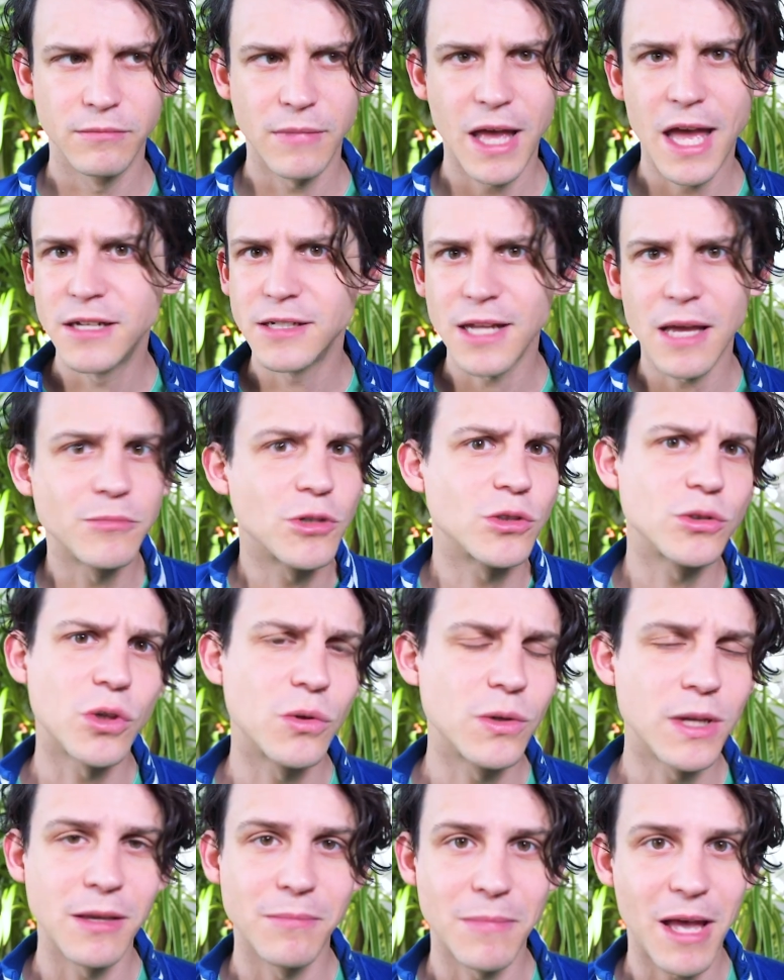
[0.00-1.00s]
And I'm not
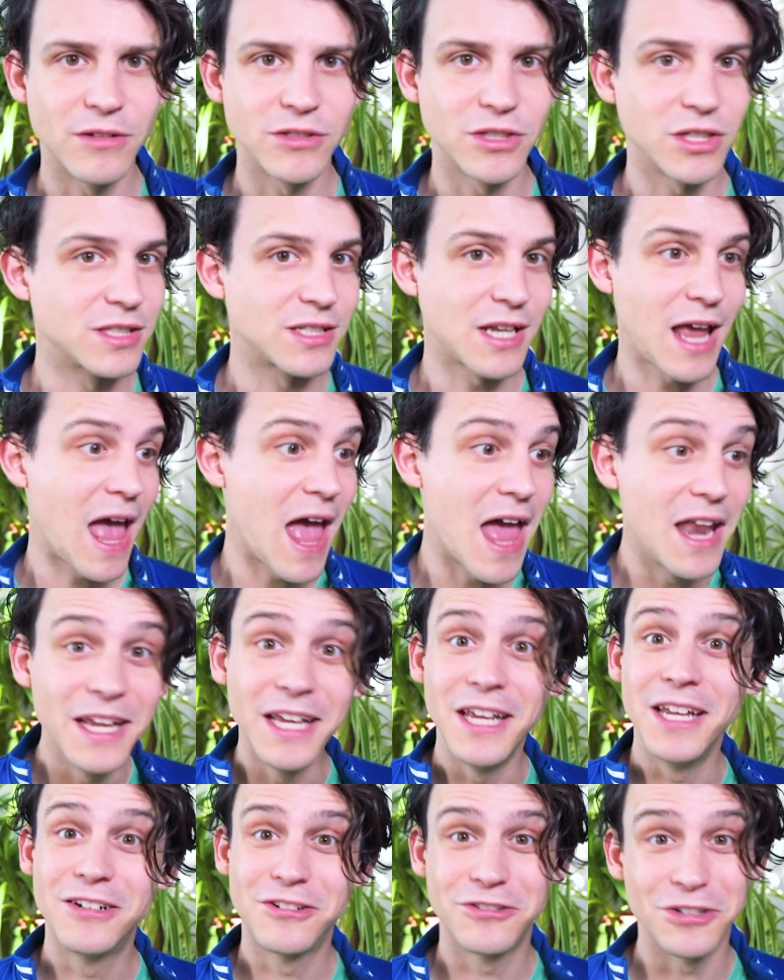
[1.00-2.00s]
talking about just
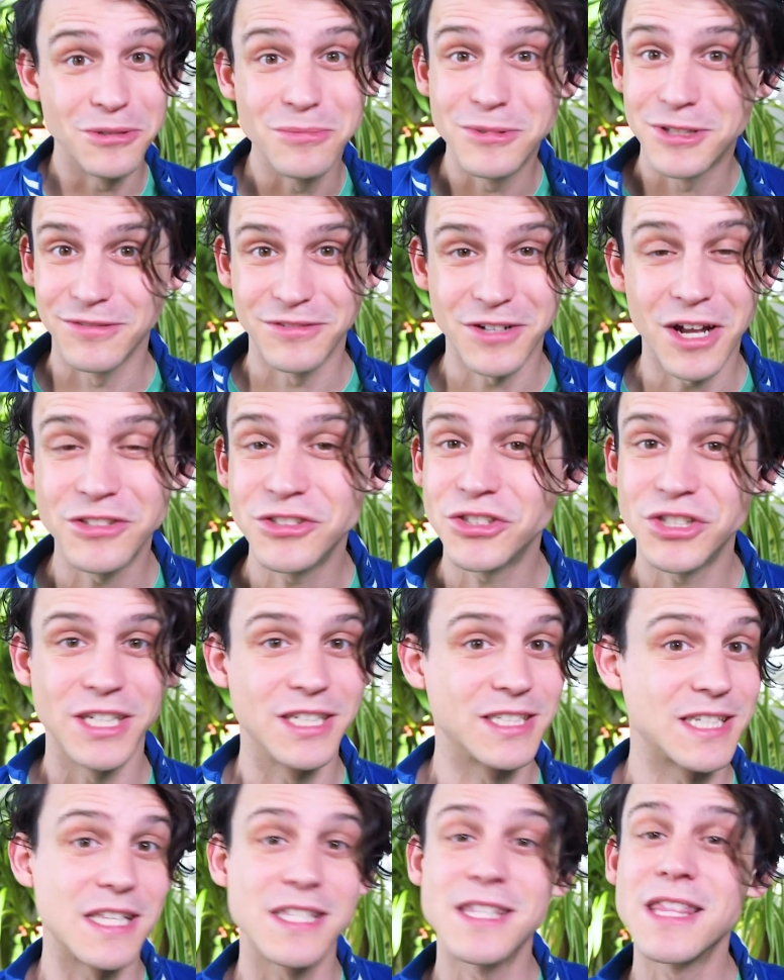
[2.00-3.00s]
any groups of
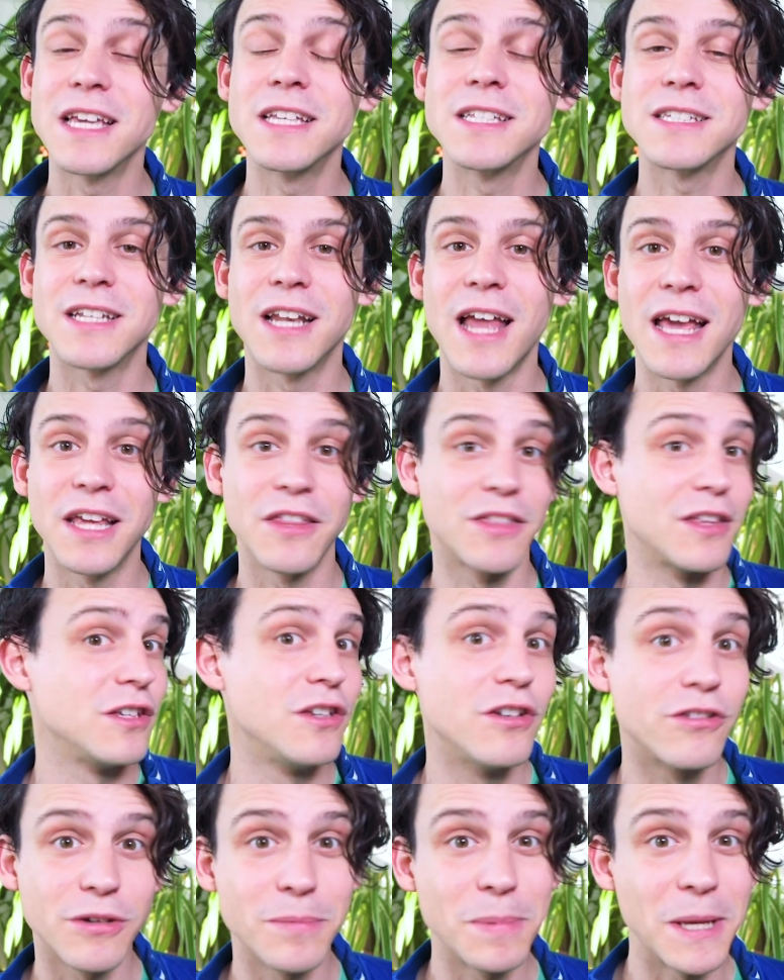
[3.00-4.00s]
countries, it's things like the
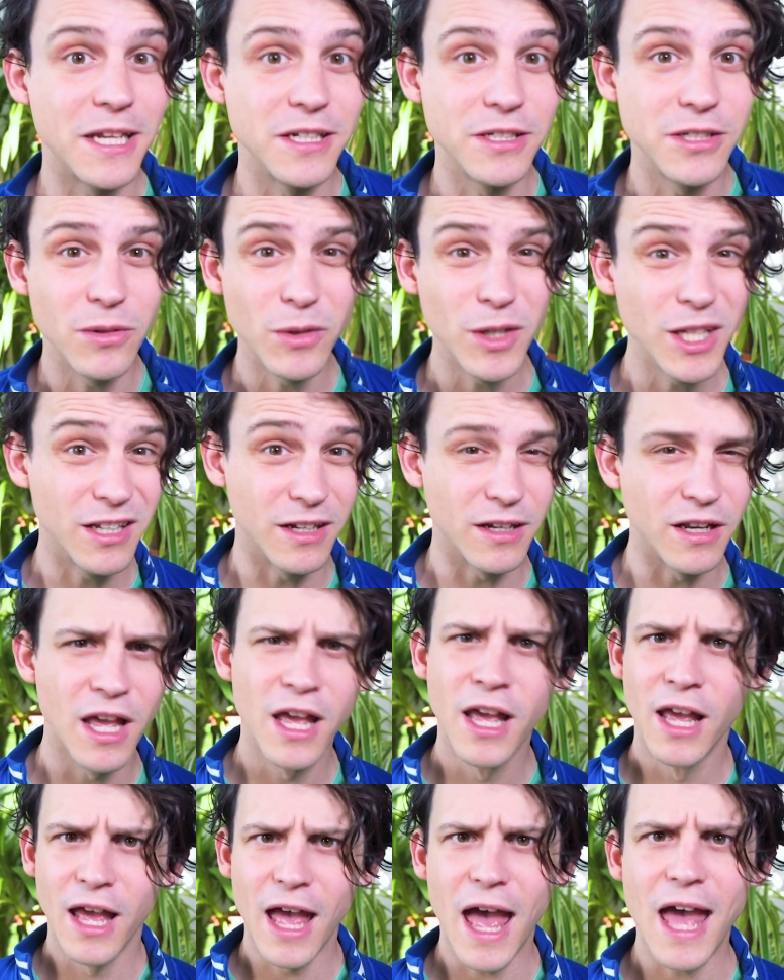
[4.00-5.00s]
European Union,
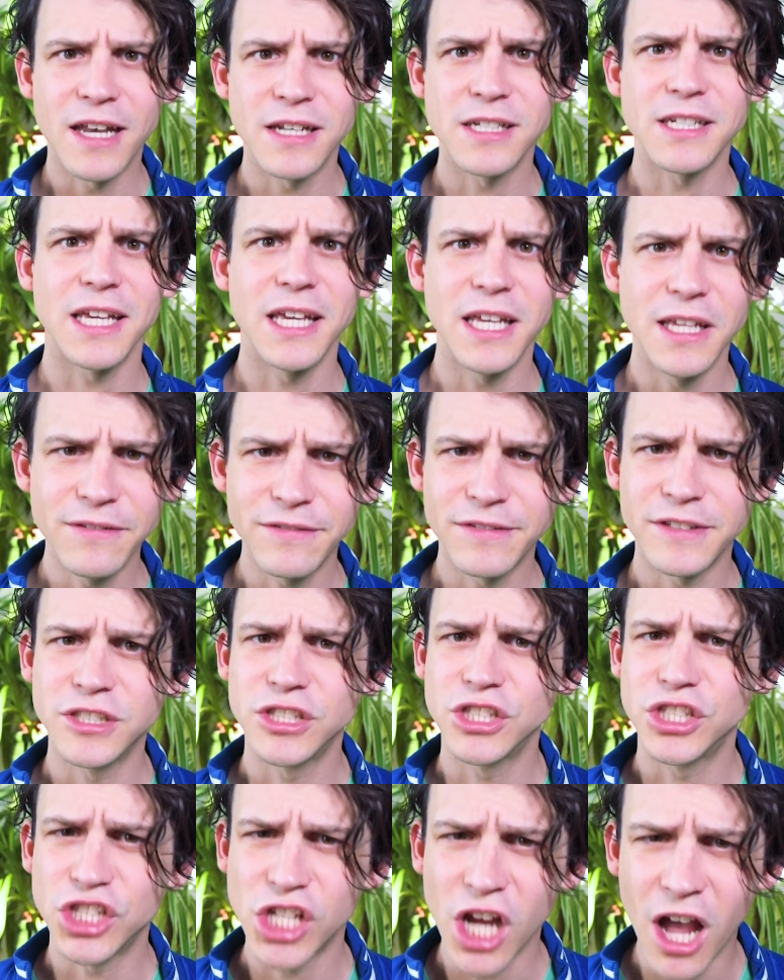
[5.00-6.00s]
and
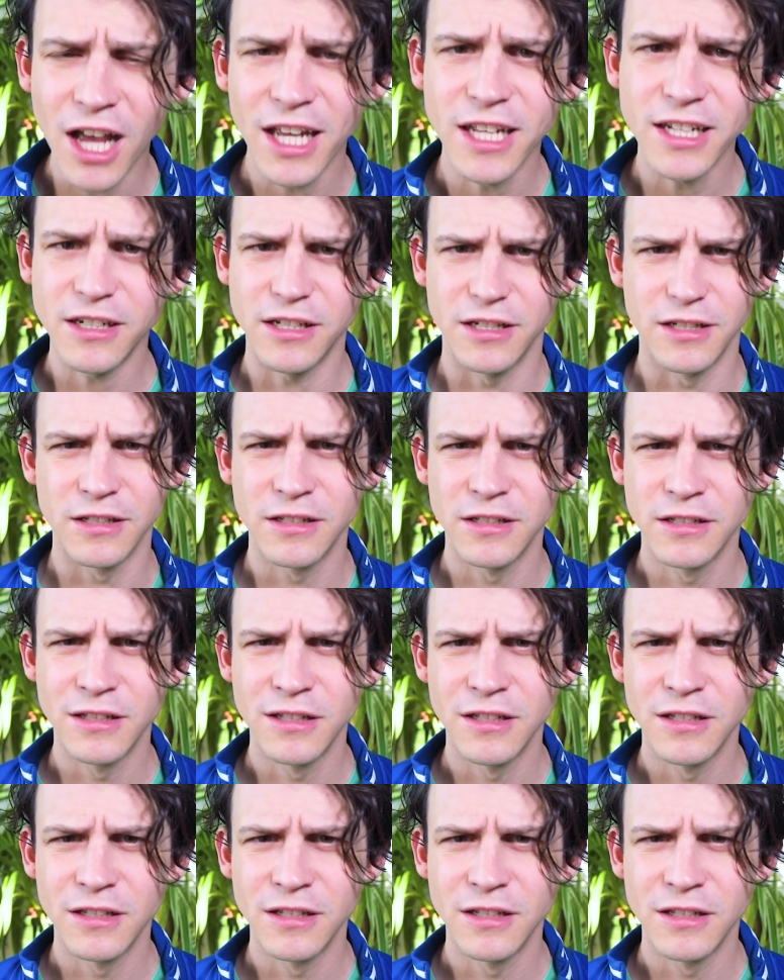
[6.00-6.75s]
even China.